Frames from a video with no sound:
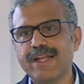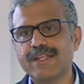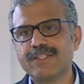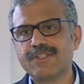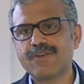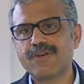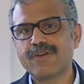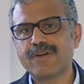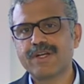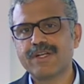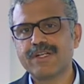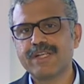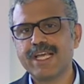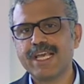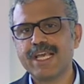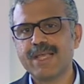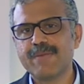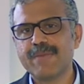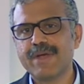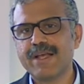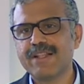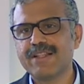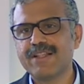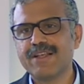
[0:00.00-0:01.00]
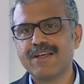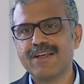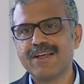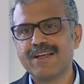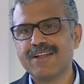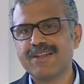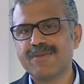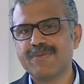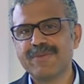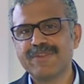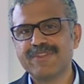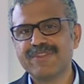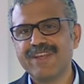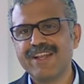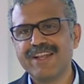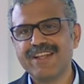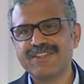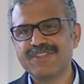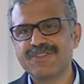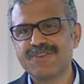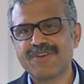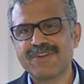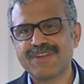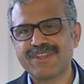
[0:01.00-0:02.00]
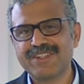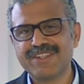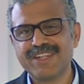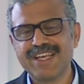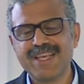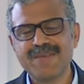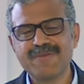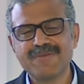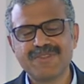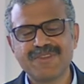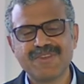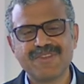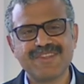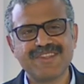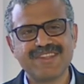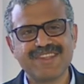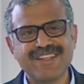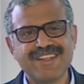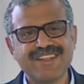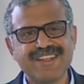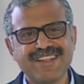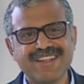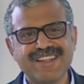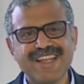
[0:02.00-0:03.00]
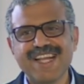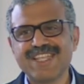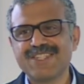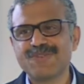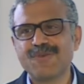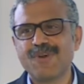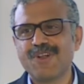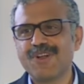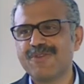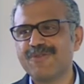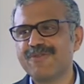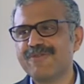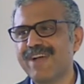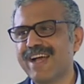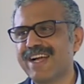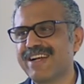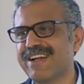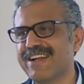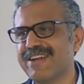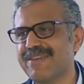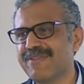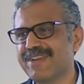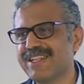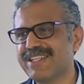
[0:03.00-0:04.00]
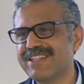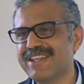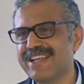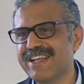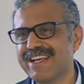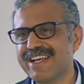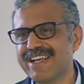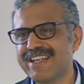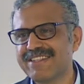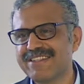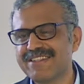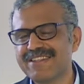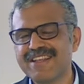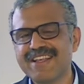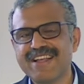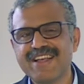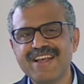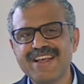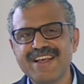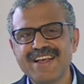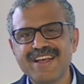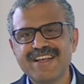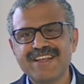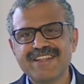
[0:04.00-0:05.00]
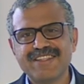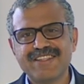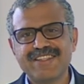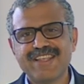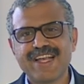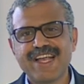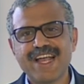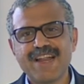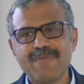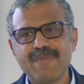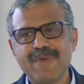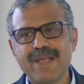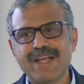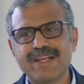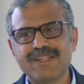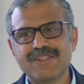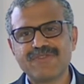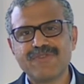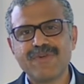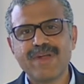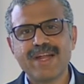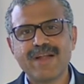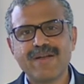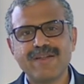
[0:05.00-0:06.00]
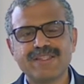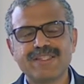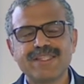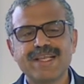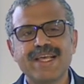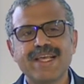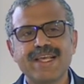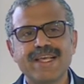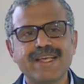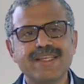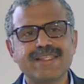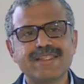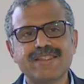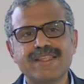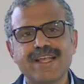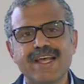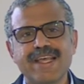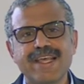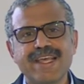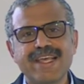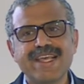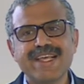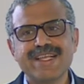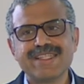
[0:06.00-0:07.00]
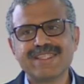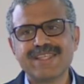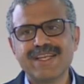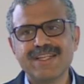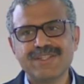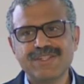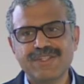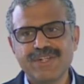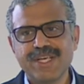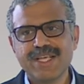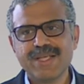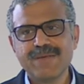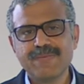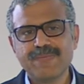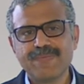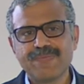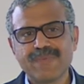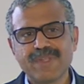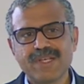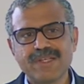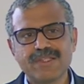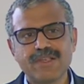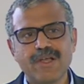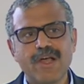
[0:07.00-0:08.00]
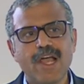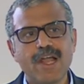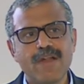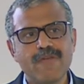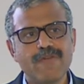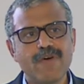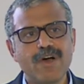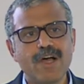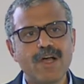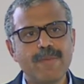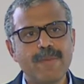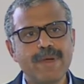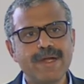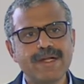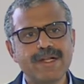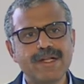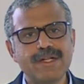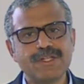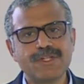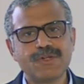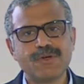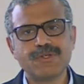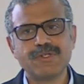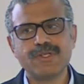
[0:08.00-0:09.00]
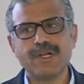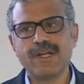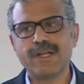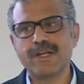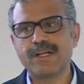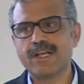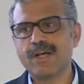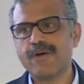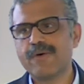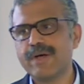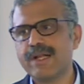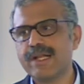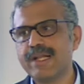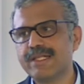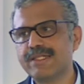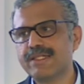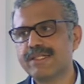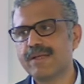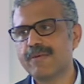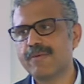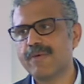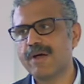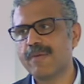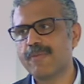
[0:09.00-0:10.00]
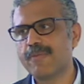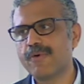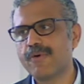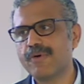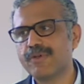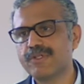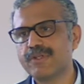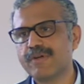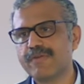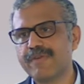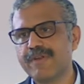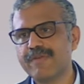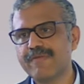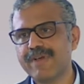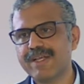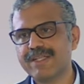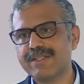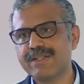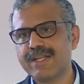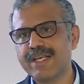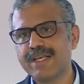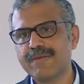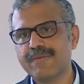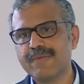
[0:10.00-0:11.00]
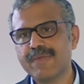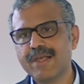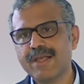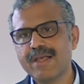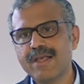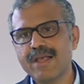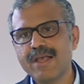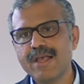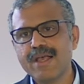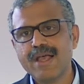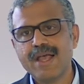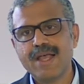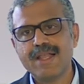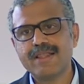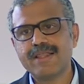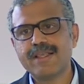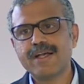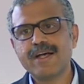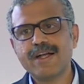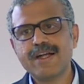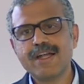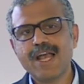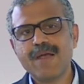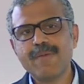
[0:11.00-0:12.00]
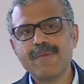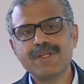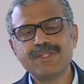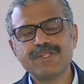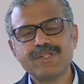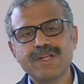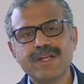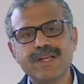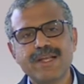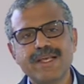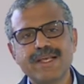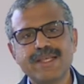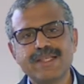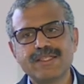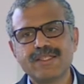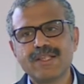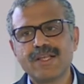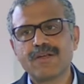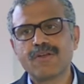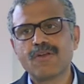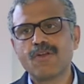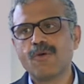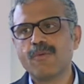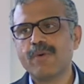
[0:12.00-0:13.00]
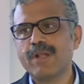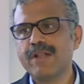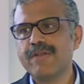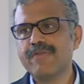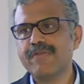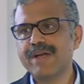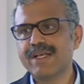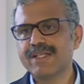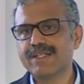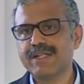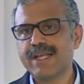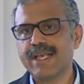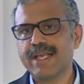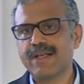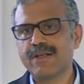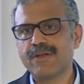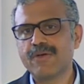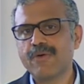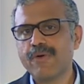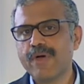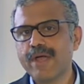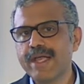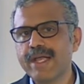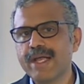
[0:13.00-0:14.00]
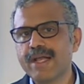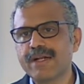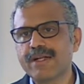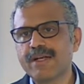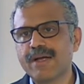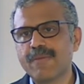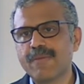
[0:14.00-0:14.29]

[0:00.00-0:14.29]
soccer team and the Brazilian soccer team. So that's what factor investing is. Second biggest trend, I'll say, is the ESG. So environmental, social, and governance approach of investing. And third dimension is the global investing, going and